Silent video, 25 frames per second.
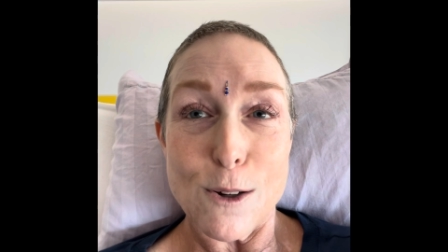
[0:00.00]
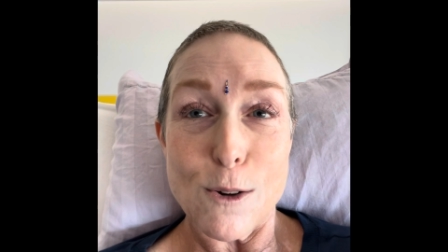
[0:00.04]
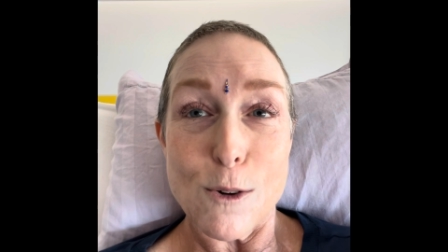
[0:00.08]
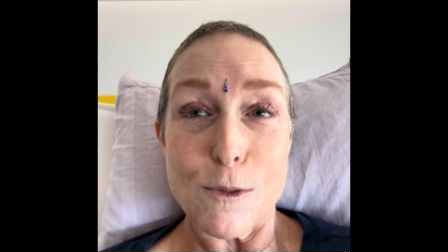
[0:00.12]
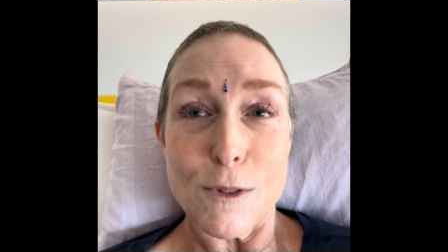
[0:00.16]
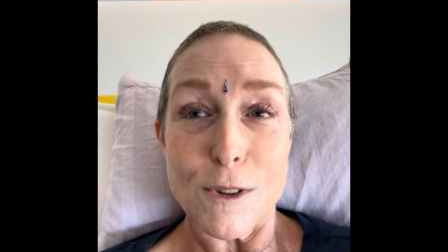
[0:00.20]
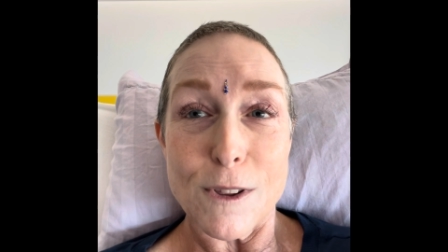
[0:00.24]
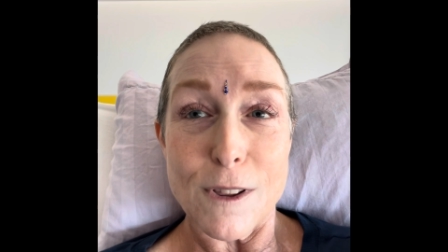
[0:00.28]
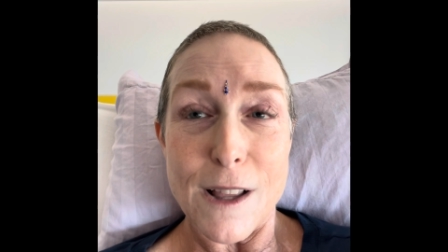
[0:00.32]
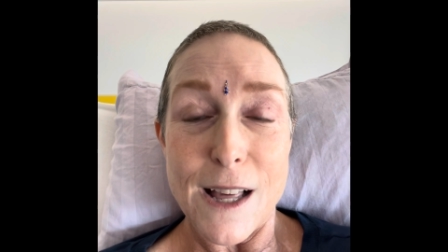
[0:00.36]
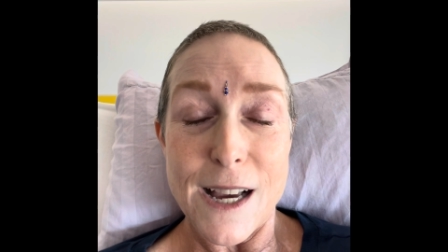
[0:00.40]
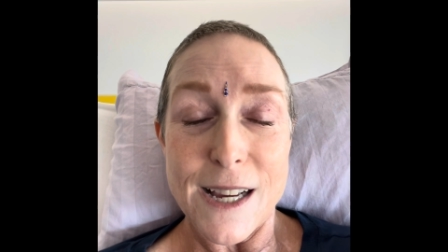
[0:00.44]

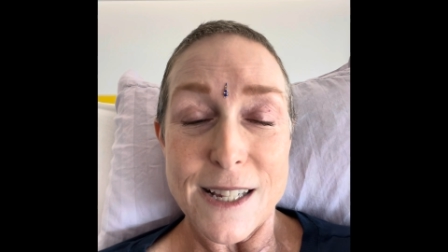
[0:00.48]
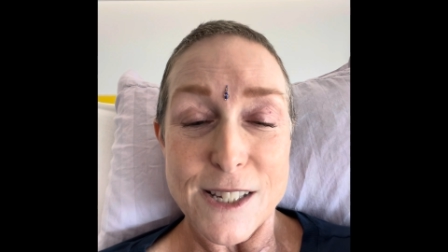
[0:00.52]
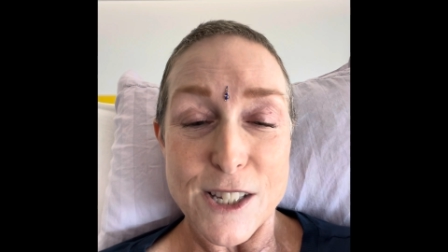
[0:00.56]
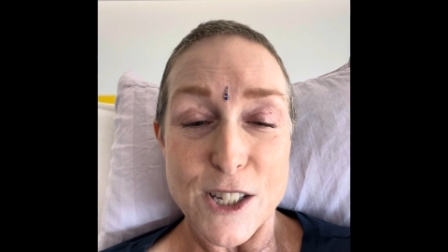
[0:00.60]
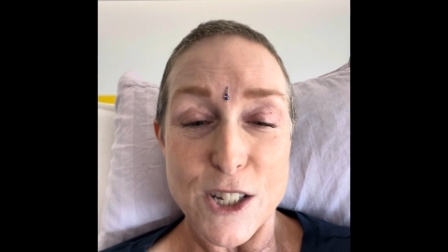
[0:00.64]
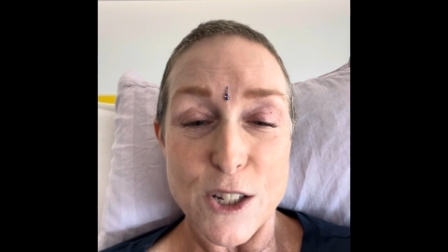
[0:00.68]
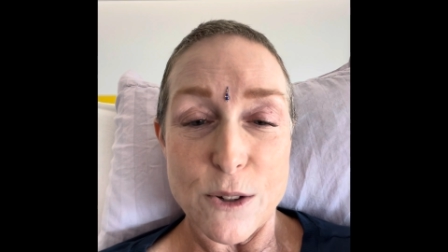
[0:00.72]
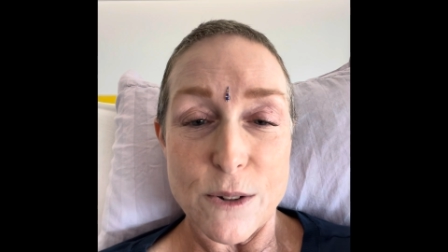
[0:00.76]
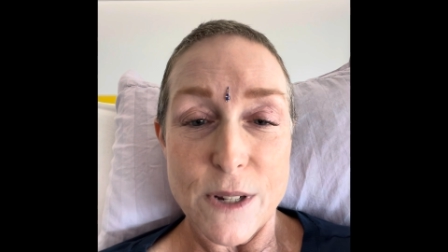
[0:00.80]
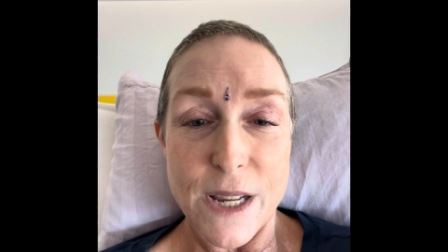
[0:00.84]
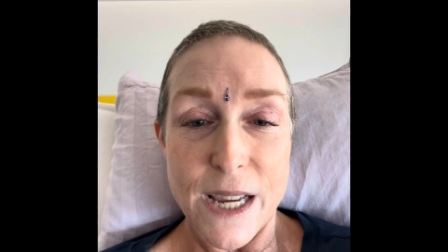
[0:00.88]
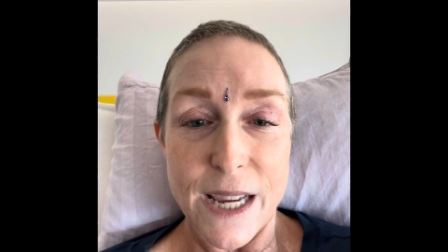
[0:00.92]
over the last
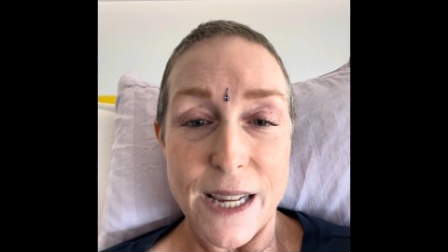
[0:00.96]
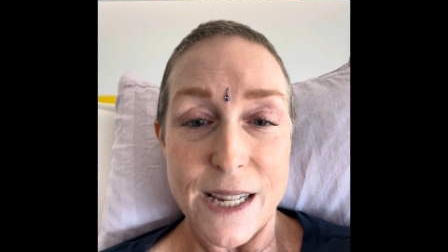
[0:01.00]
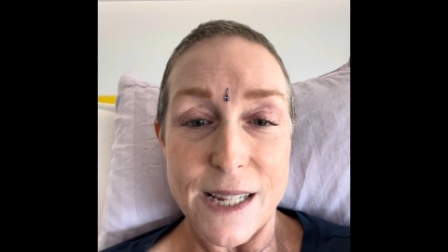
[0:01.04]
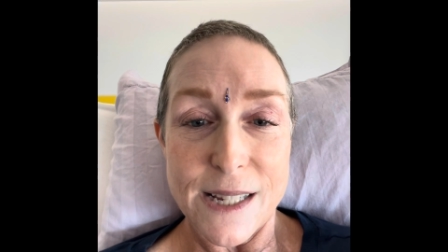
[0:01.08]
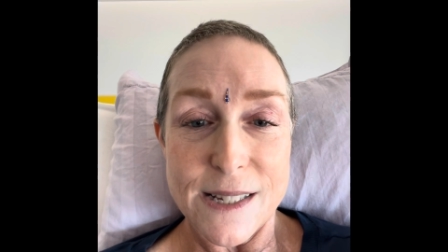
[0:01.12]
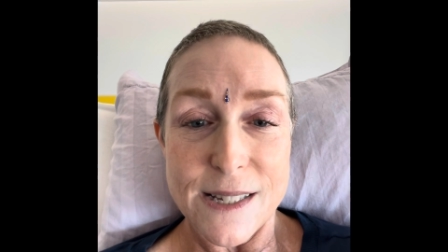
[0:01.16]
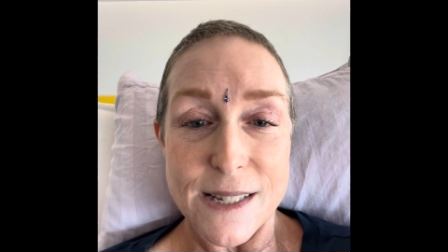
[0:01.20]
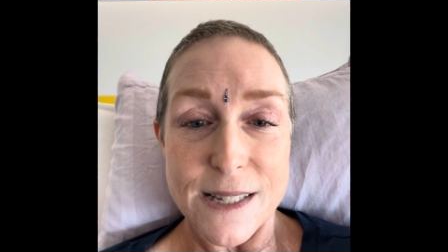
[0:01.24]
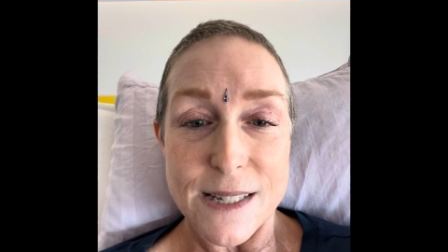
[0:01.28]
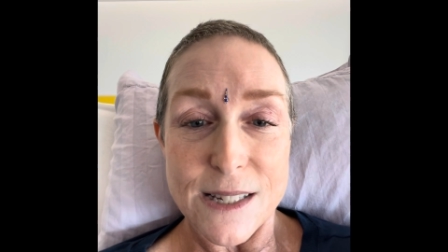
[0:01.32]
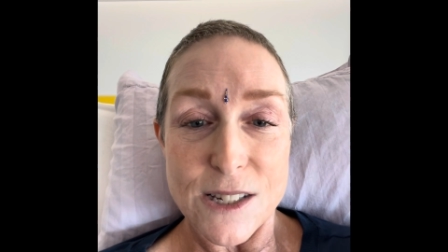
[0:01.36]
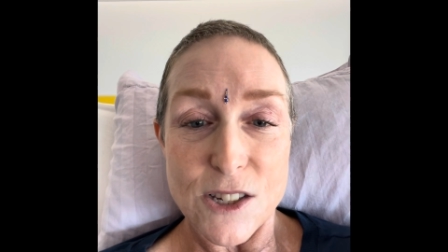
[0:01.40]
2
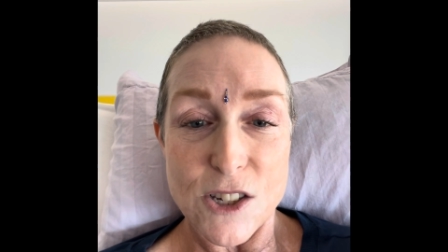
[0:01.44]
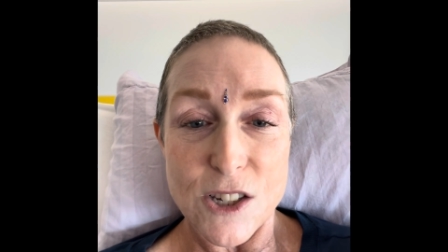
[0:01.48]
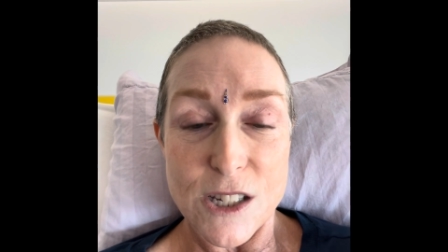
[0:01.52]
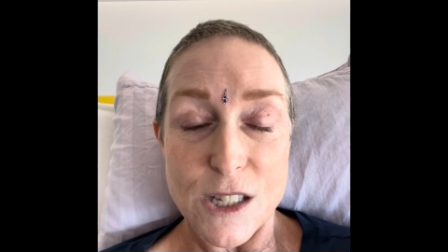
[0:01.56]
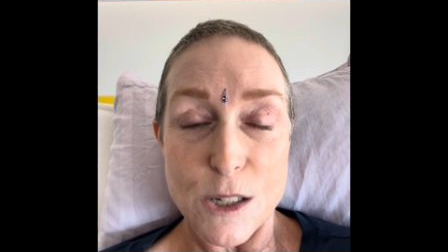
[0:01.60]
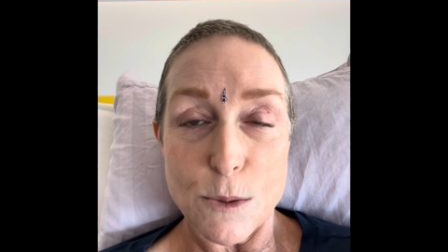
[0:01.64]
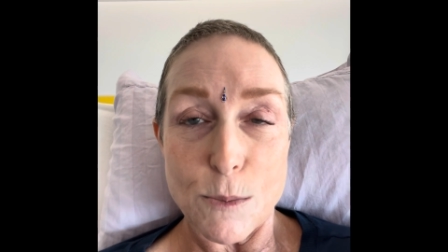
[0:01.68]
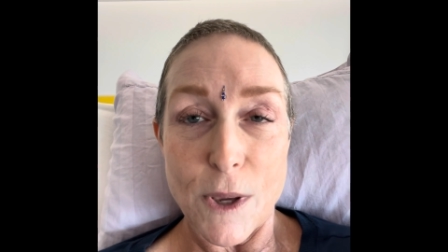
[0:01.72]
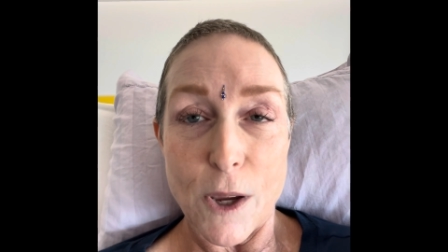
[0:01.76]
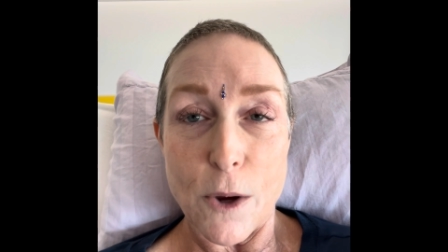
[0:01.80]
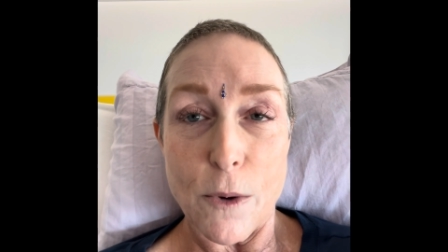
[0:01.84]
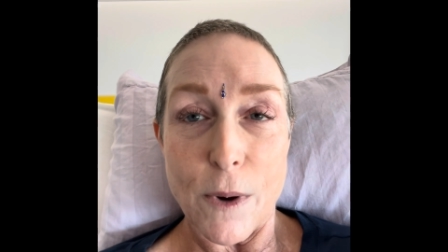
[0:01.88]
days, just
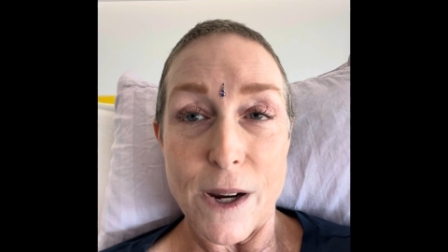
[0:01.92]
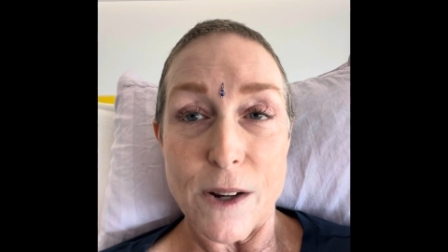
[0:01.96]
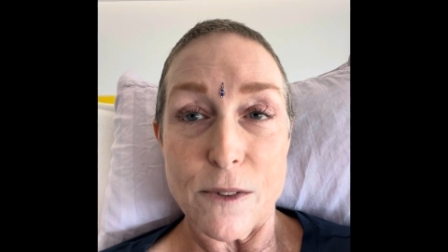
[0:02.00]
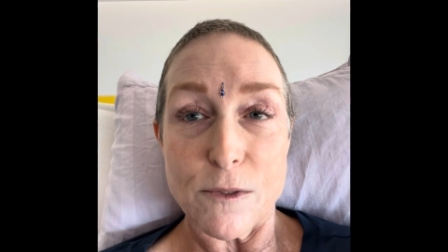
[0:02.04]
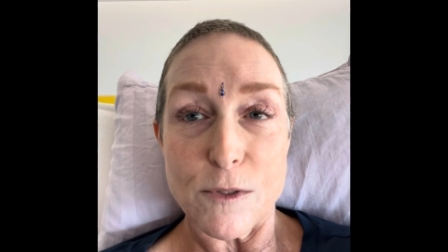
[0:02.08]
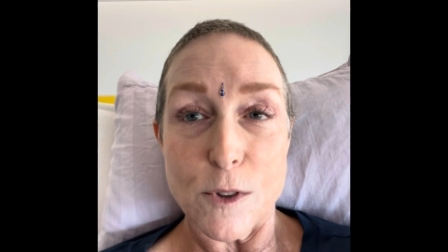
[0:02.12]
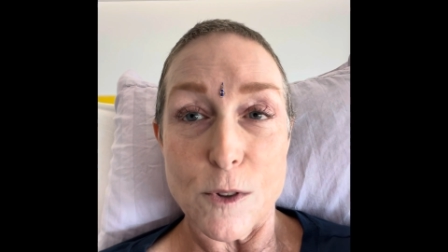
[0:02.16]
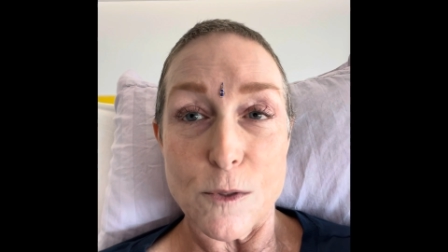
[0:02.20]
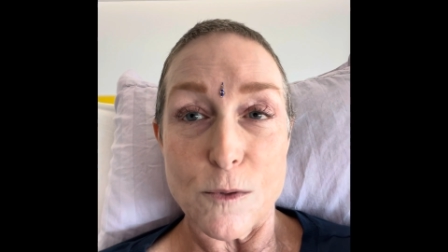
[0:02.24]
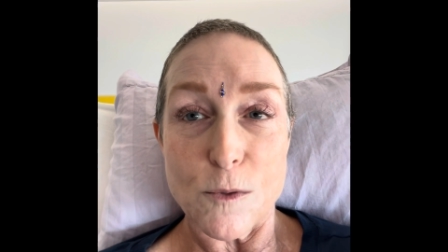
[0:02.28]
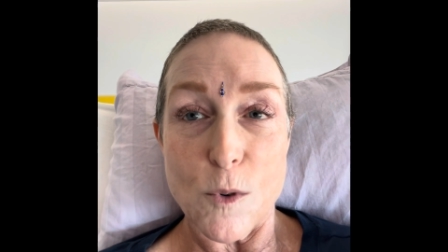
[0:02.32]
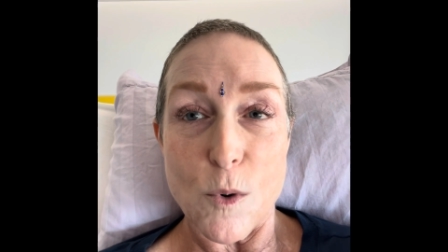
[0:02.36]
to be
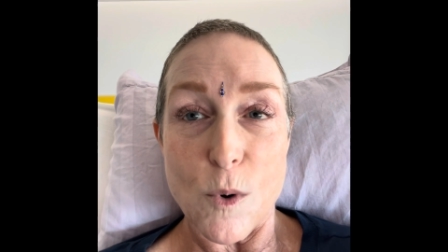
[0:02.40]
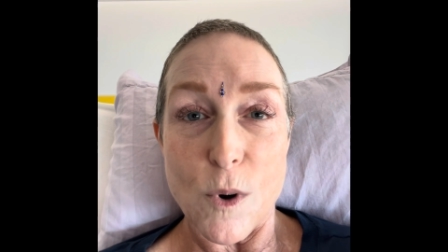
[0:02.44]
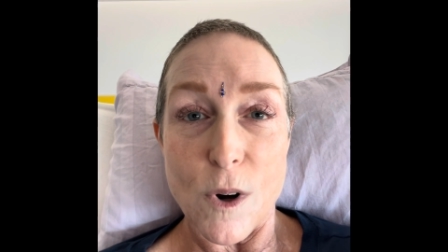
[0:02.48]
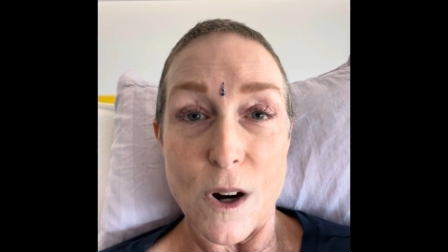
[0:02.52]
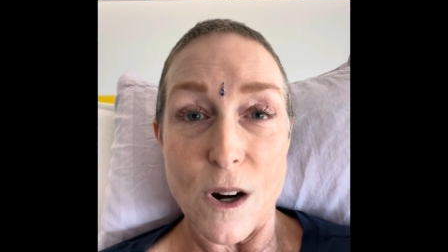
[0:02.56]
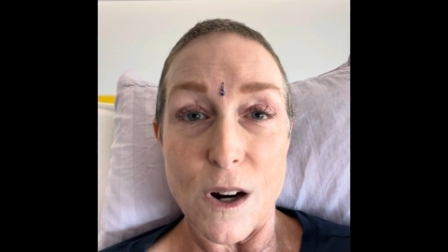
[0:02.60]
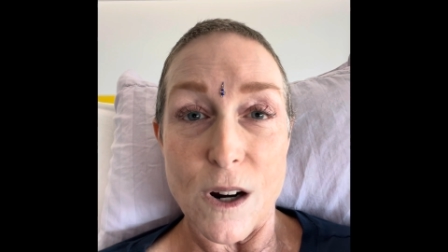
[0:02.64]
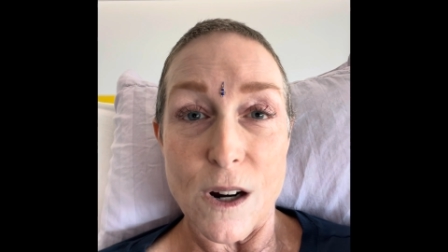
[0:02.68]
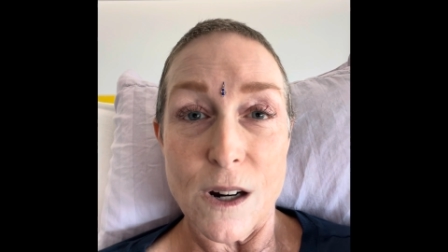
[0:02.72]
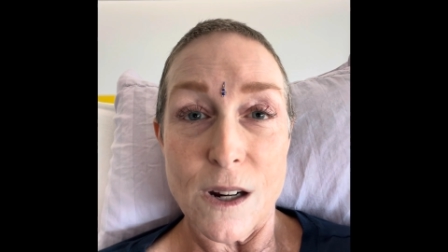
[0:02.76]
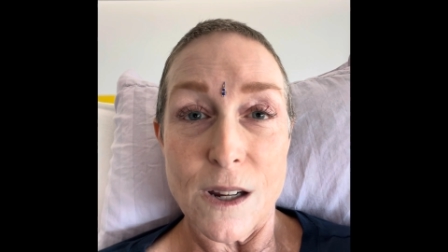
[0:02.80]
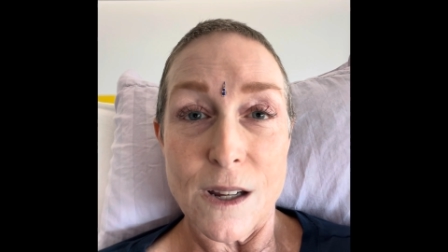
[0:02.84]
grateful
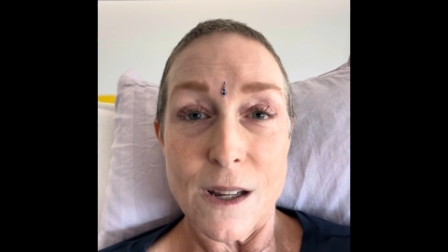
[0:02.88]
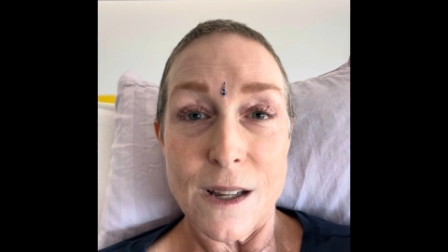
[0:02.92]
for